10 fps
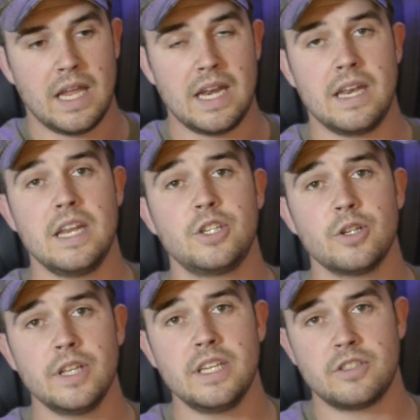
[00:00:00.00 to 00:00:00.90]
it
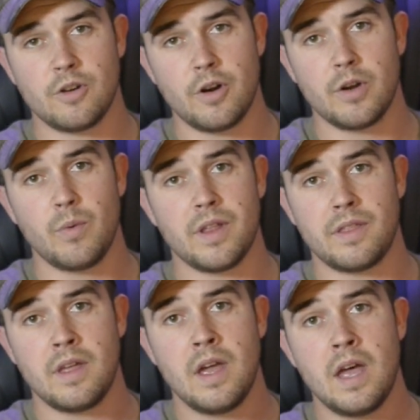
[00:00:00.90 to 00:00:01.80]
initially started
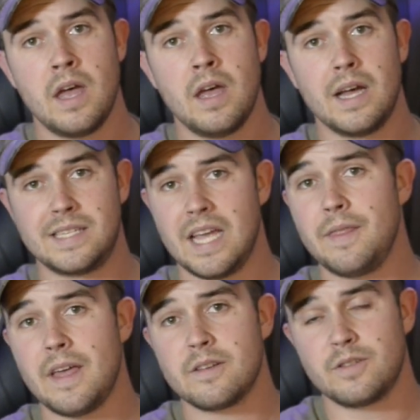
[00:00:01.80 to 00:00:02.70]
with a
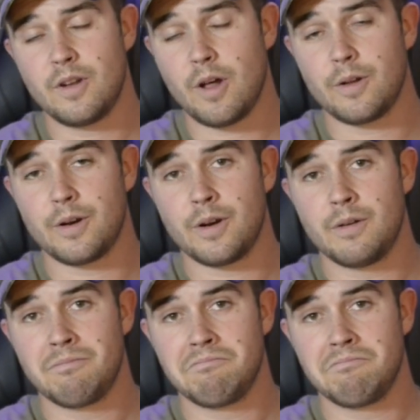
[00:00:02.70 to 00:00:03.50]
$10,000